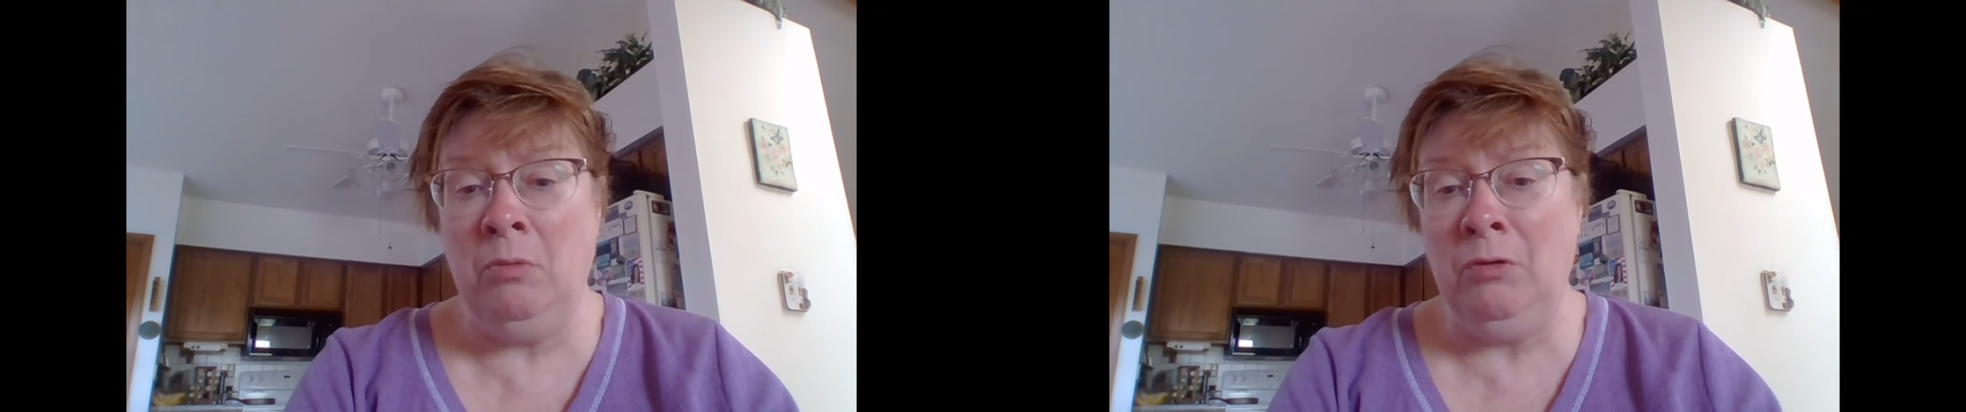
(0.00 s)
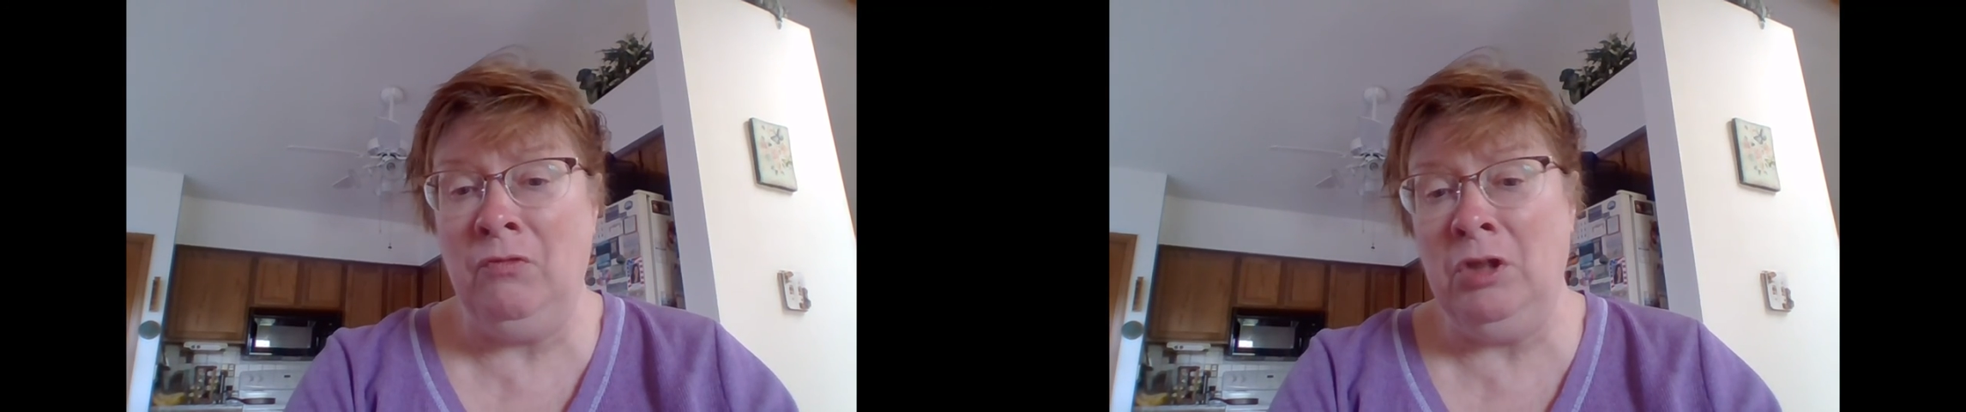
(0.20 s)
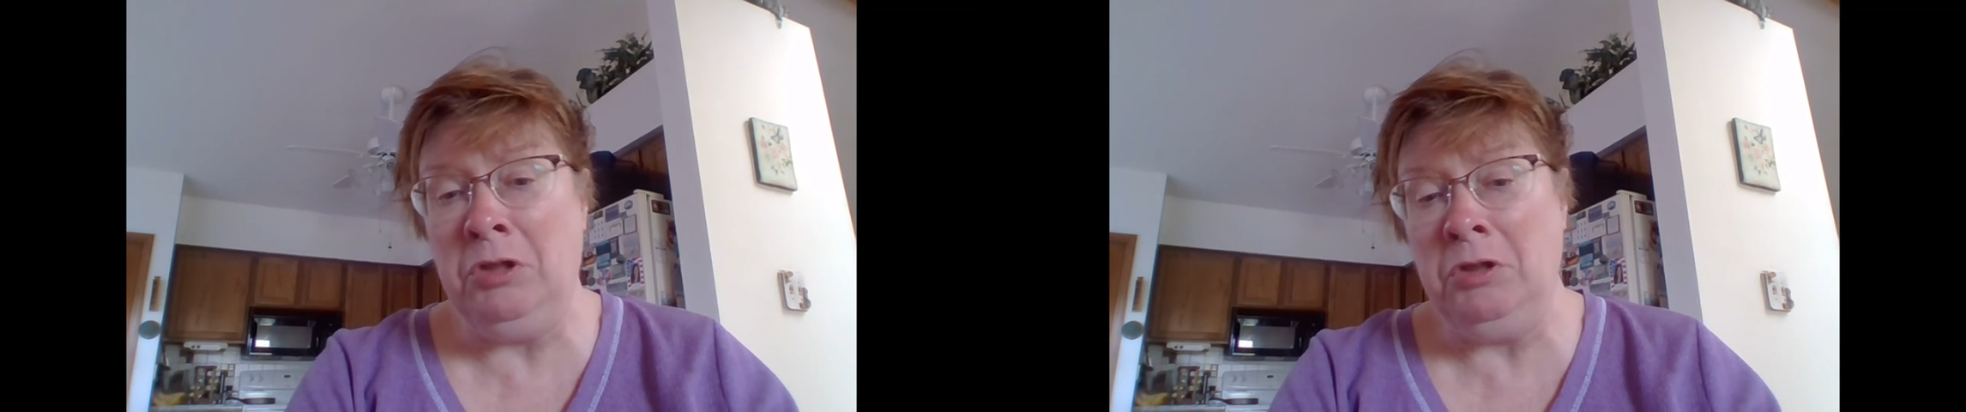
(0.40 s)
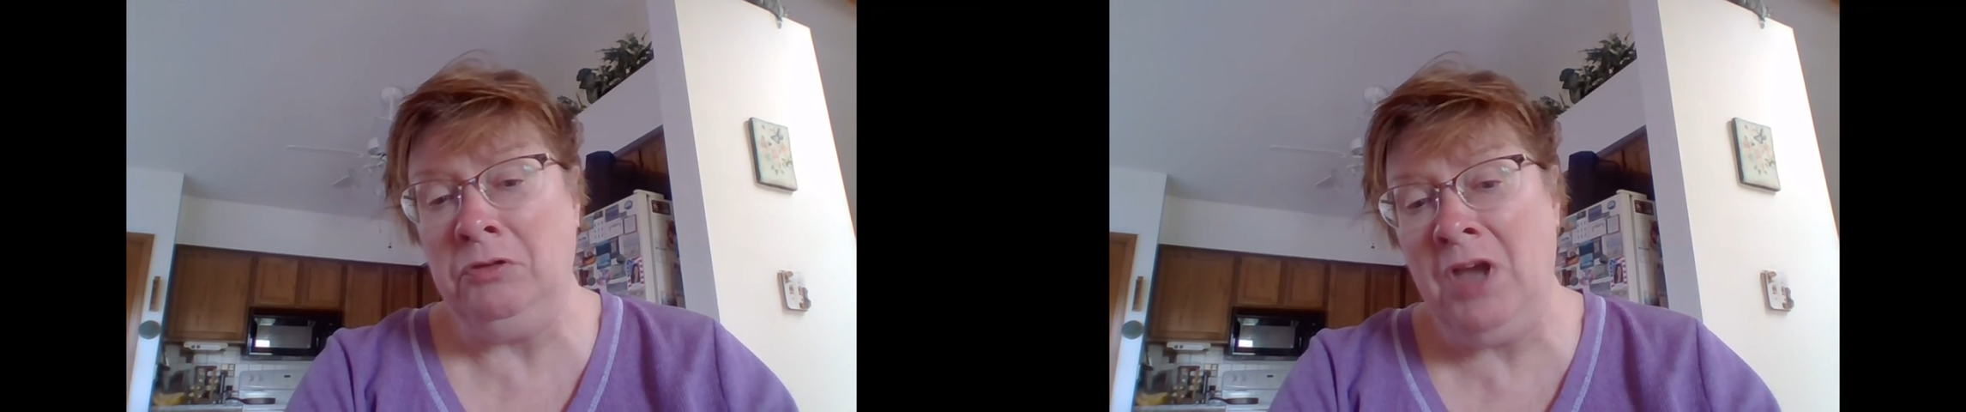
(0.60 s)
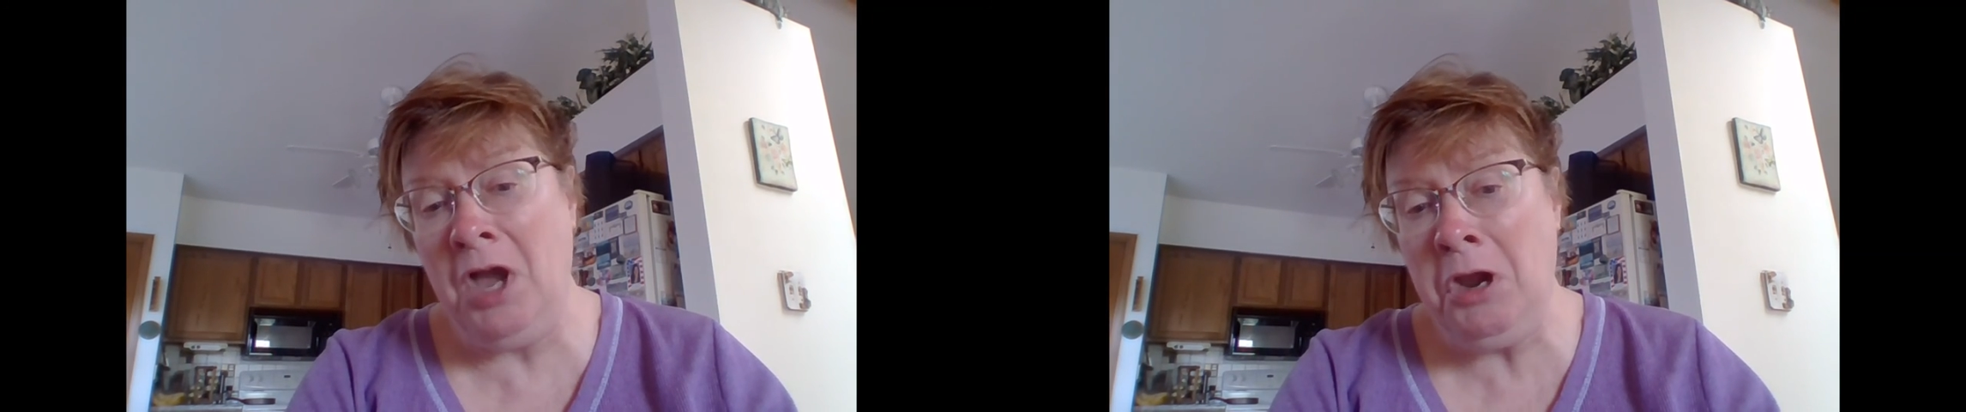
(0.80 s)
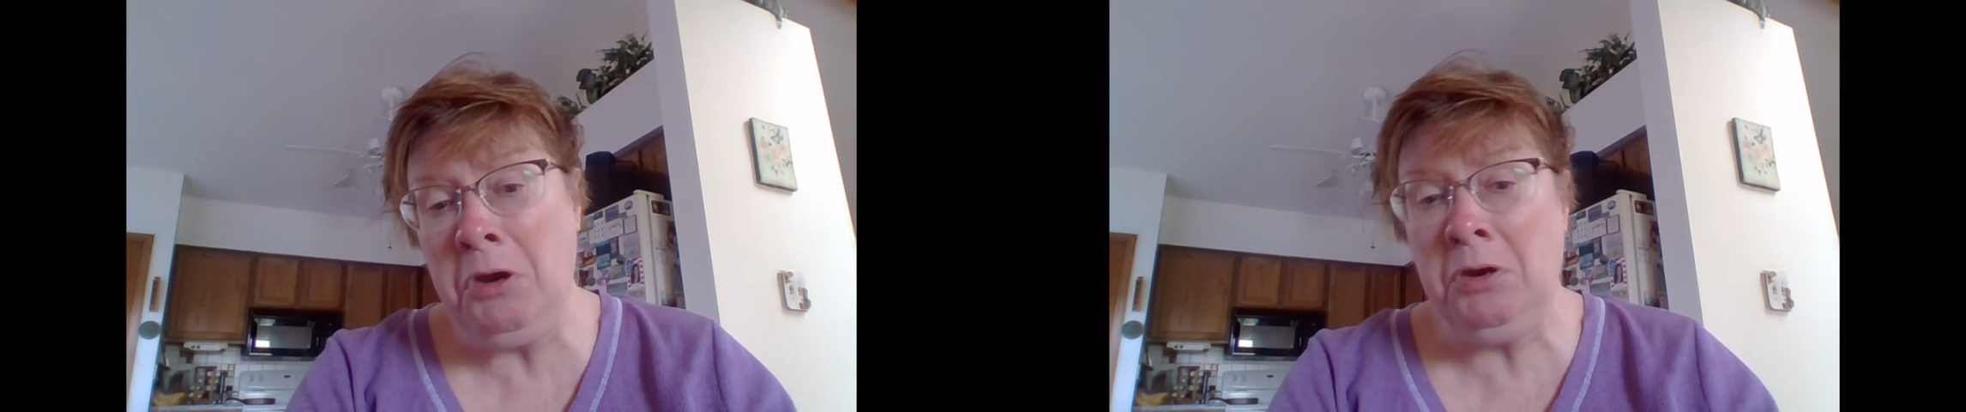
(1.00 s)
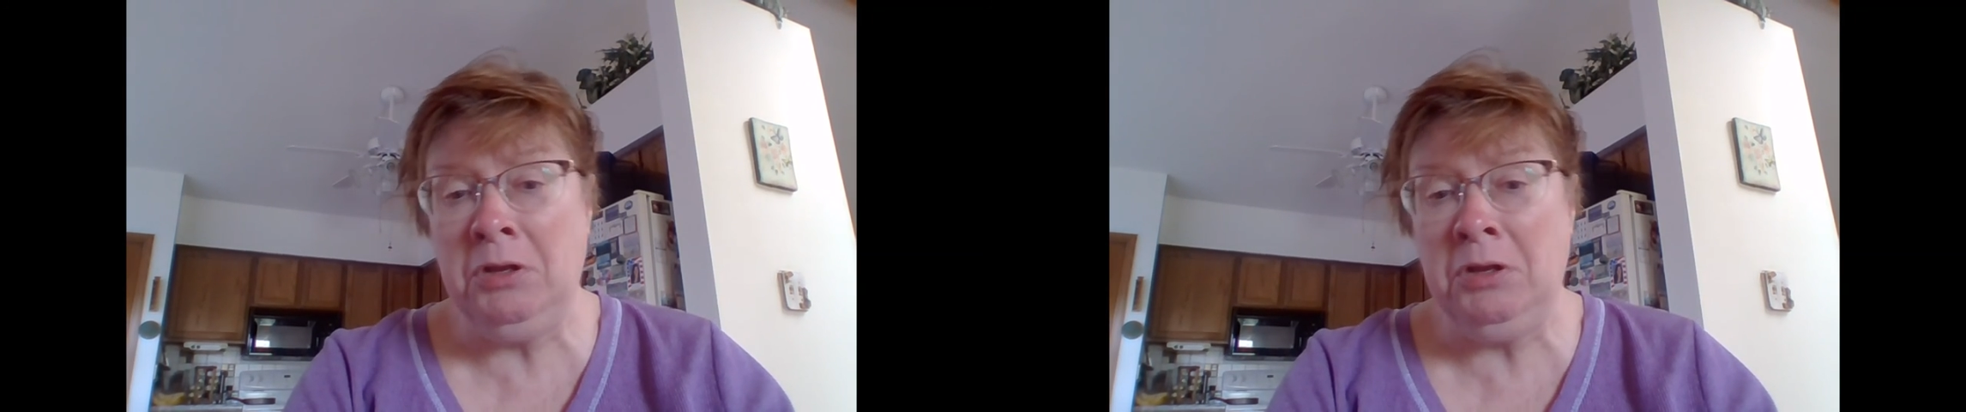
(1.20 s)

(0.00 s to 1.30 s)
we feel a little tired,